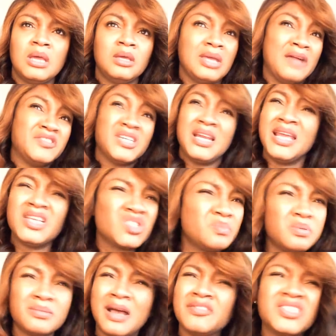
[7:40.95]
I've
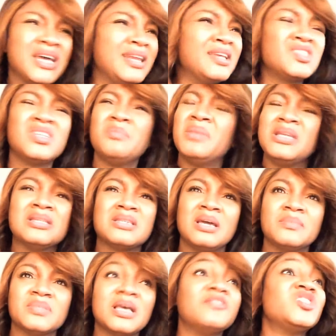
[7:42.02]
challenged them many
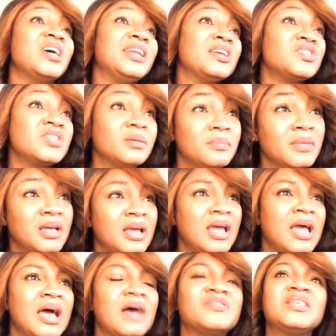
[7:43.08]
times. I've challenged them.
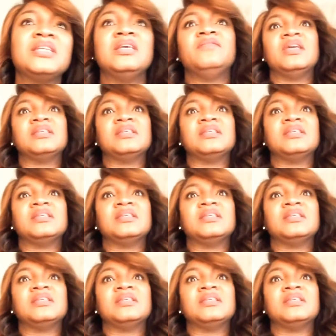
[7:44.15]
I've said, if there's